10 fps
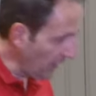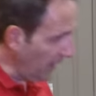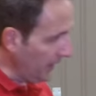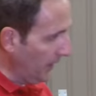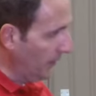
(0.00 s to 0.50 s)

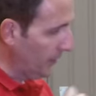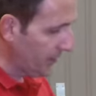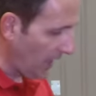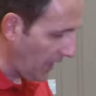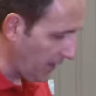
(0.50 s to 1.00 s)
on either
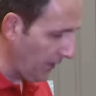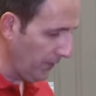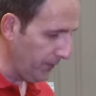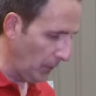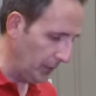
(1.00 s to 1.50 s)
side
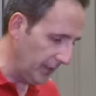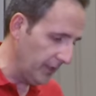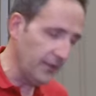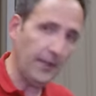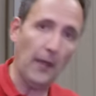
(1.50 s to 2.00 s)
folded
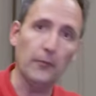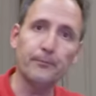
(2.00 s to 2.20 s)
down.